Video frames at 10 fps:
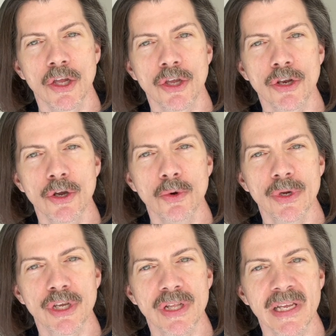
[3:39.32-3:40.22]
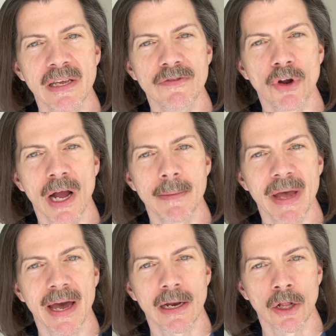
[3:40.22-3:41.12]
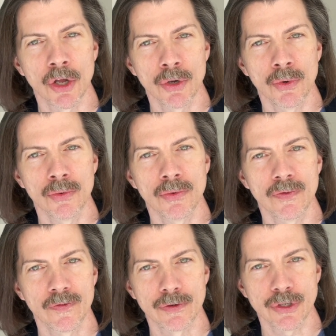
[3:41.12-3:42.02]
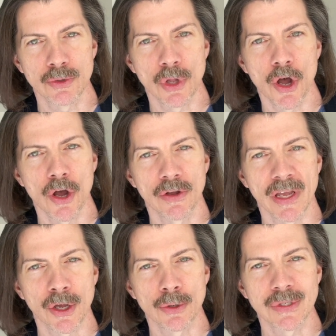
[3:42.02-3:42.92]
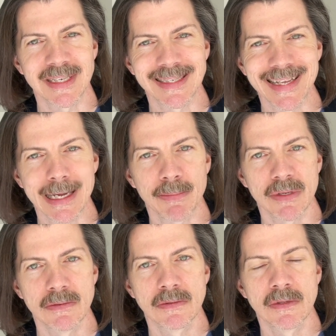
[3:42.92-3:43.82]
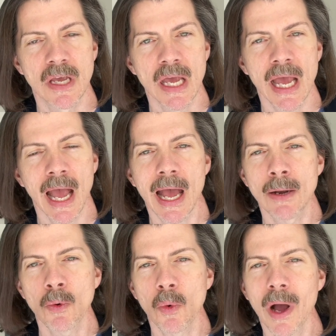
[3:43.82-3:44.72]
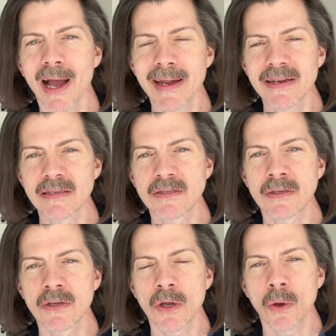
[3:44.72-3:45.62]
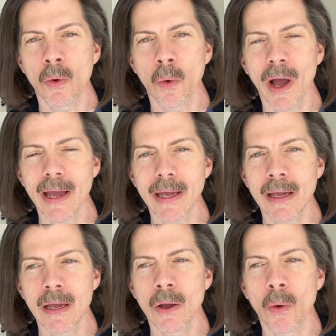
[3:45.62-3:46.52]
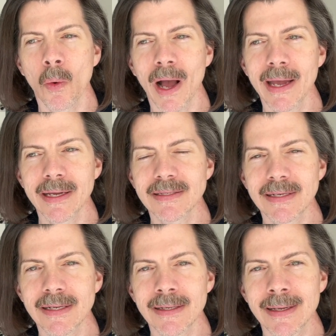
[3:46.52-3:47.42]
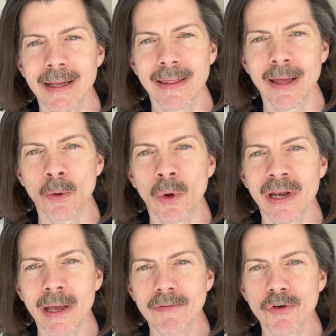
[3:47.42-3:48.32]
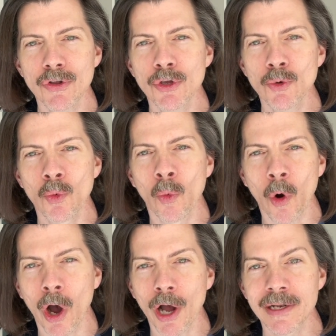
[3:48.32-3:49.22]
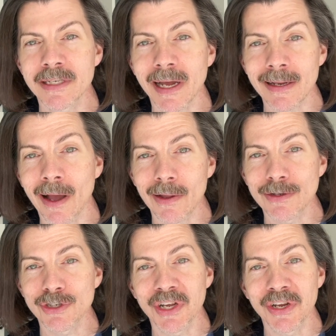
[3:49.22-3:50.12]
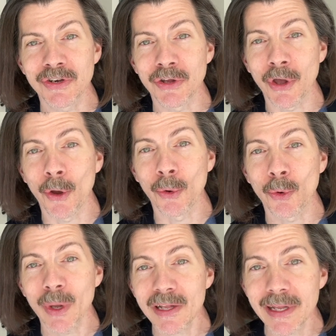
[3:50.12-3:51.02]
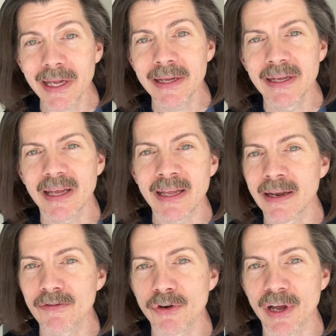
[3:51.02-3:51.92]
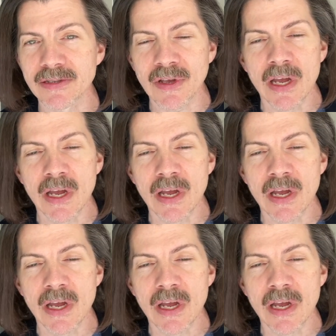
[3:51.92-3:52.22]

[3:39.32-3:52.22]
You know, when you leave your iPad alone for too long, it goes to sleep. And why does, why, why is it that whenever you want technology to go quickly, it never does?